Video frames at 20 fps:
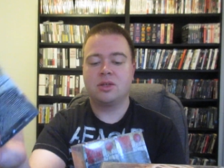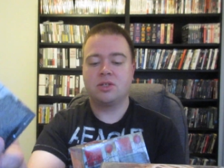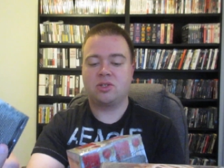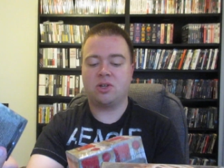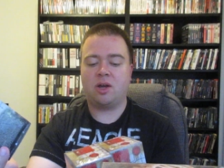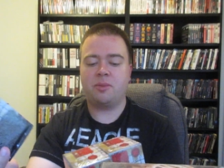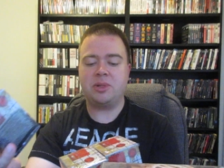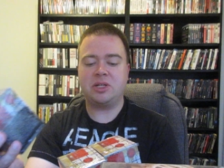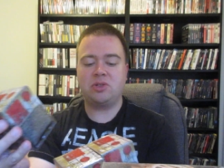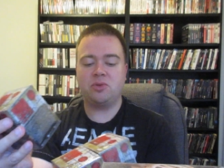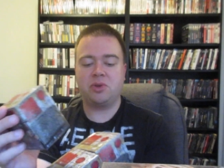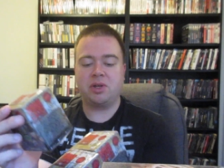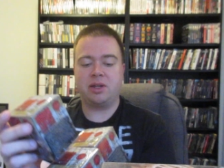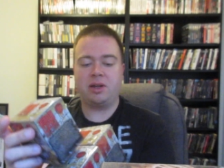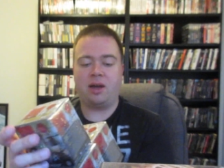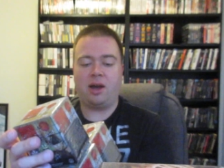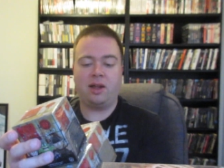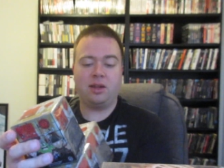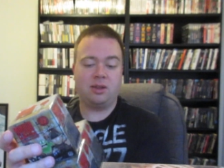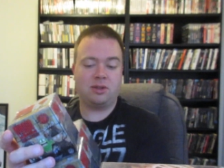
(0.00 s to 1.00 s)
So I'll be doing
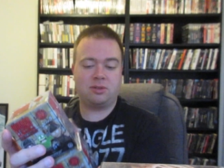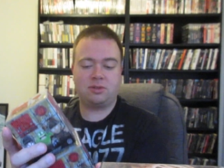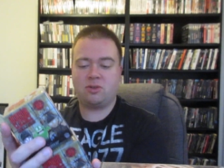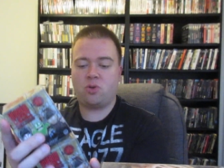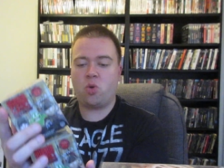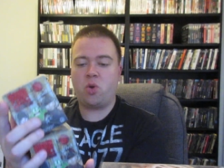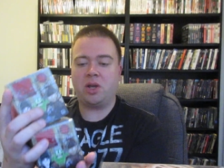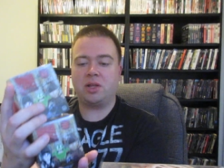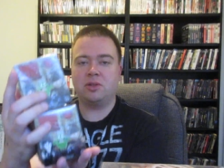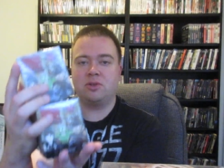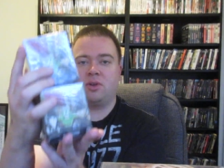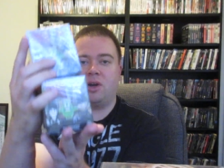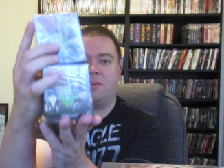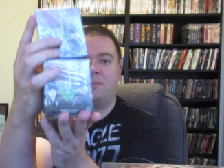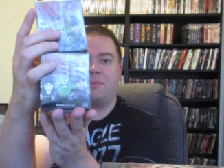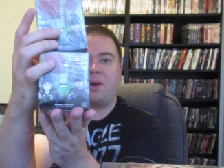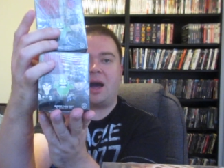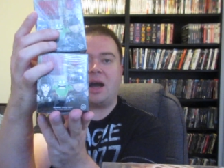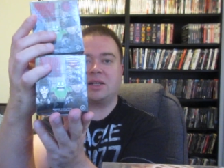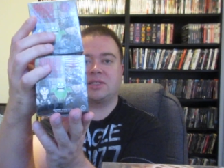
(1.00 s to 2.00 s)
a quick little
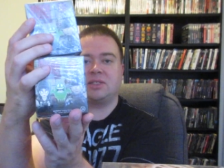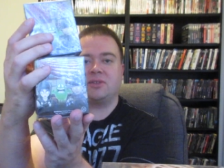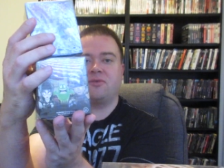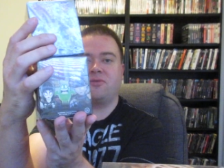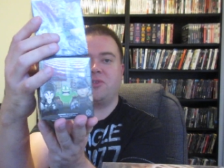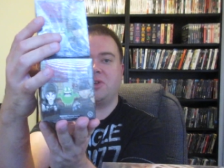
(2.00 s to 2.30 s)
unboxing